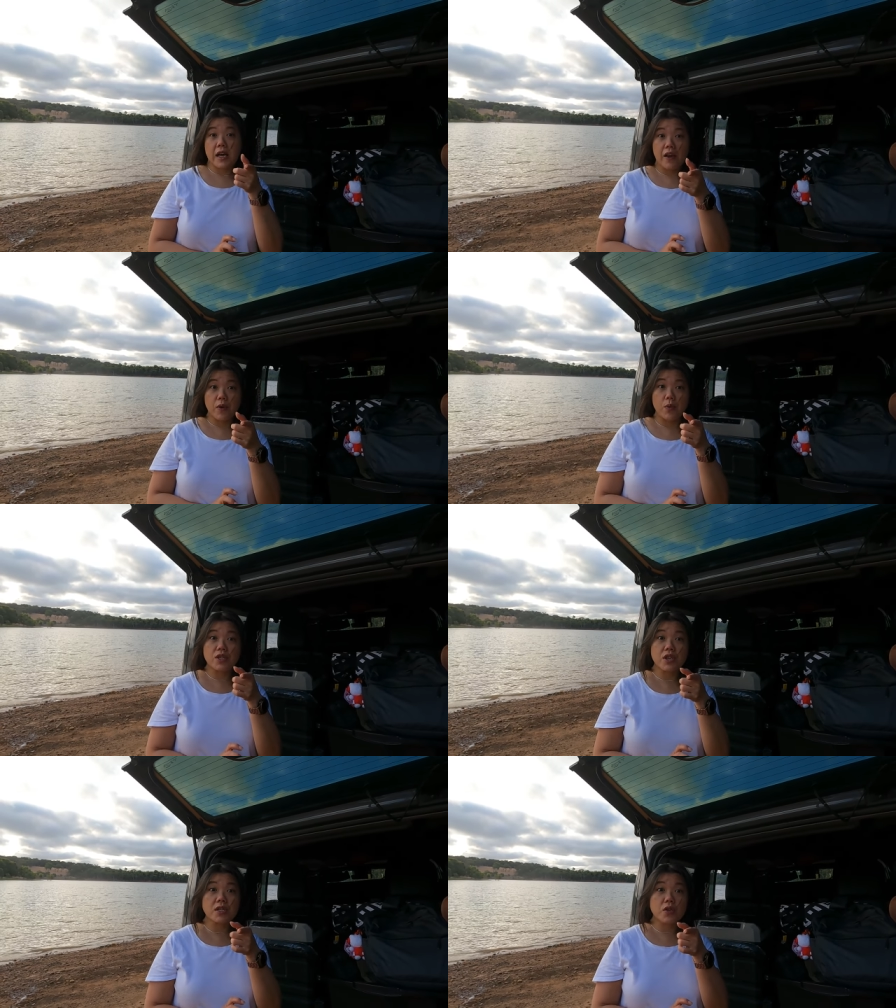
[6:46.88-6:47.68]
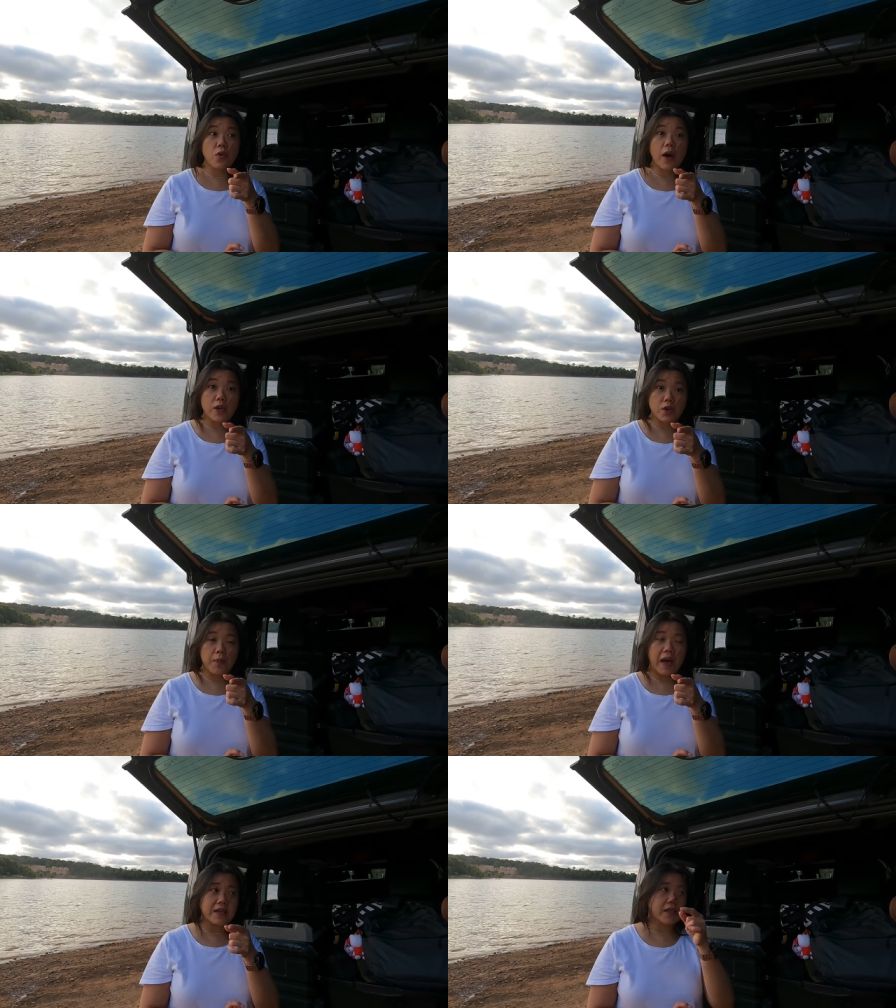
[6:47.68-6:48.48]
a cover, which is quite a
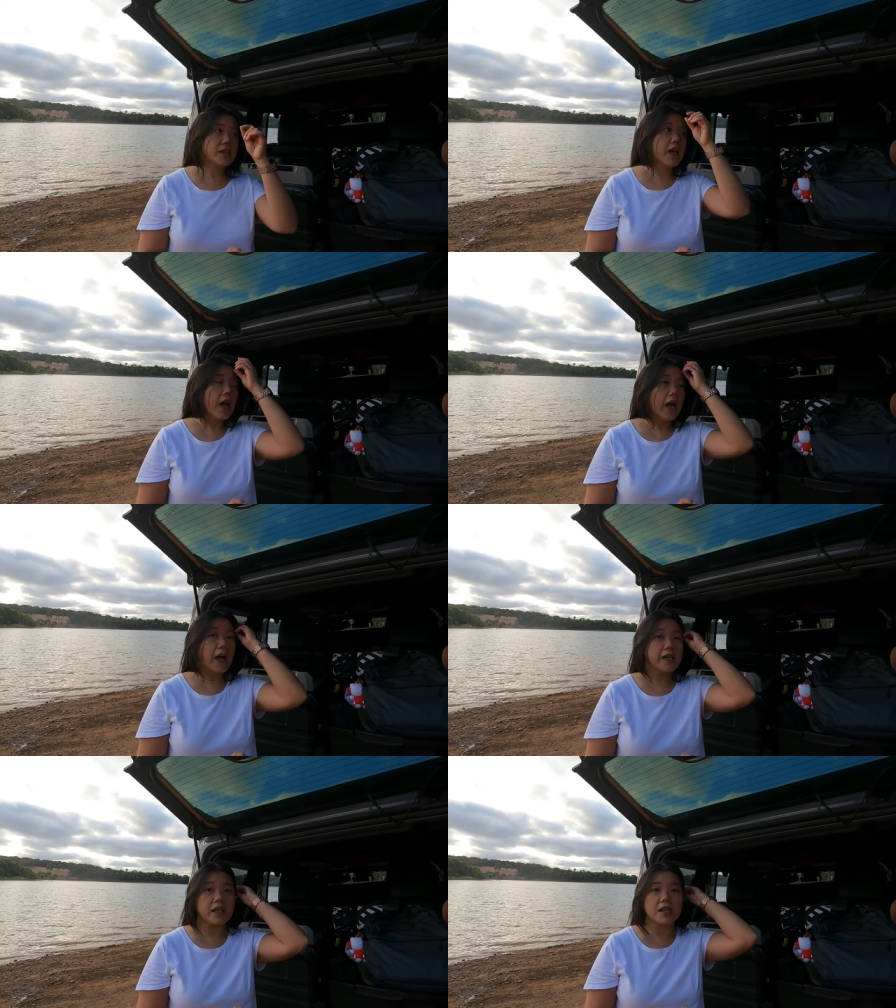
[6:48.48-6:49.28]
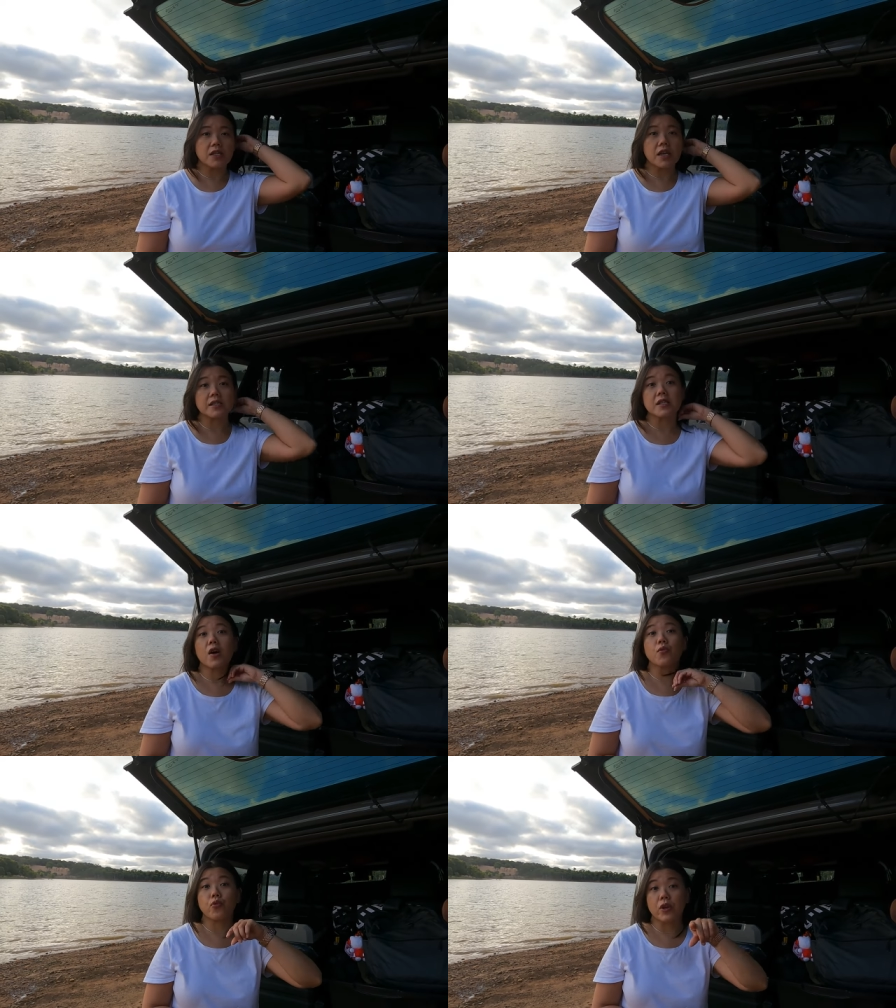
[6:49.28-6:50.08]
good bargain. it's a and fridge. It's
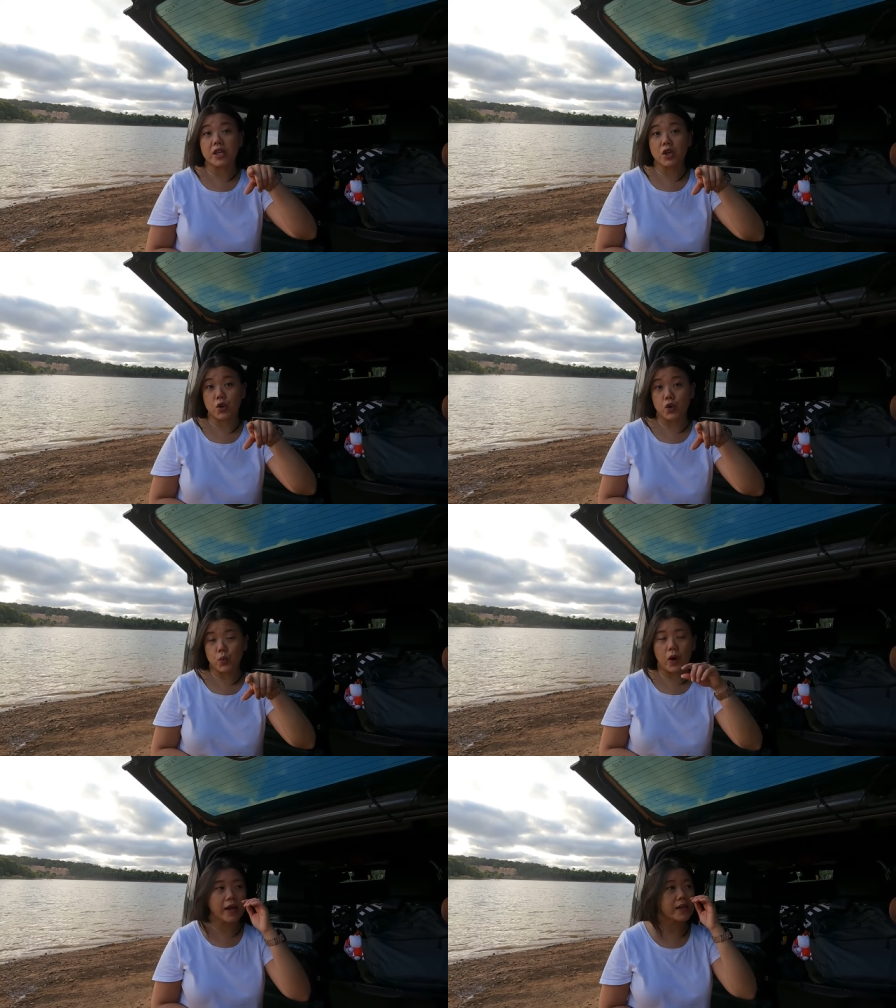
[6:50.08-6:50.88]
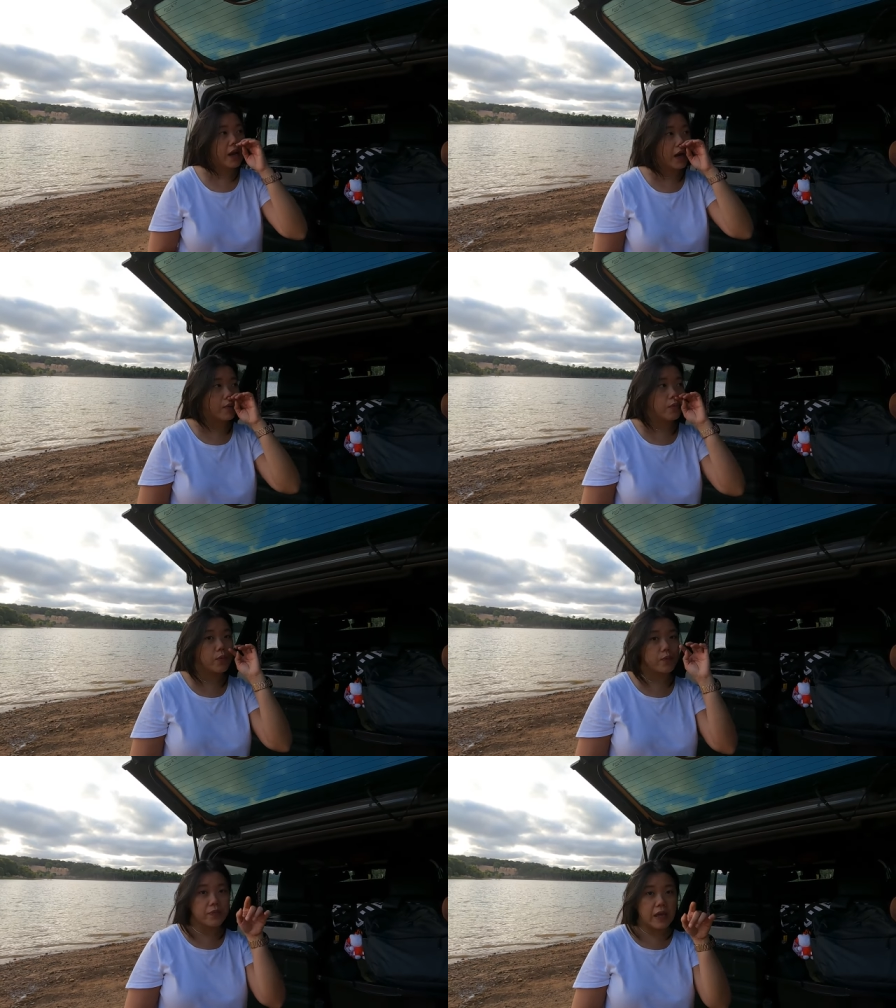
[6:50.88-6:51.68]
a, a really good one, um,
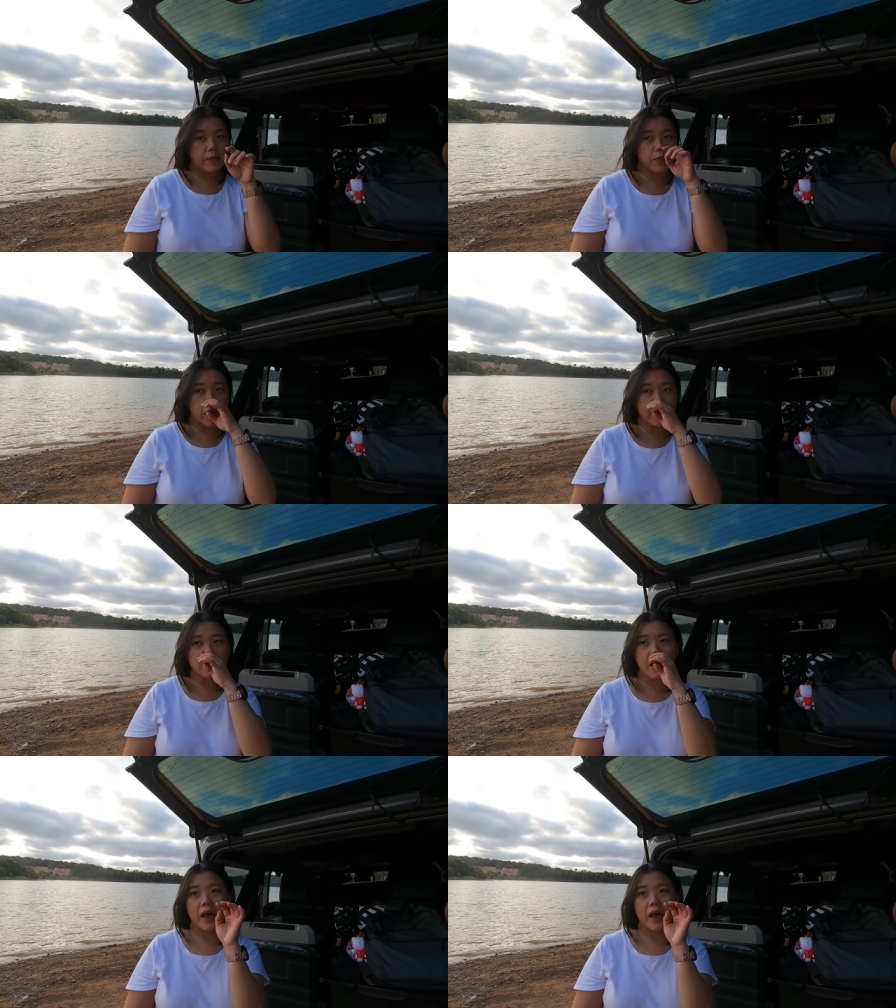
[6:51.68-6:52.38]
that brand.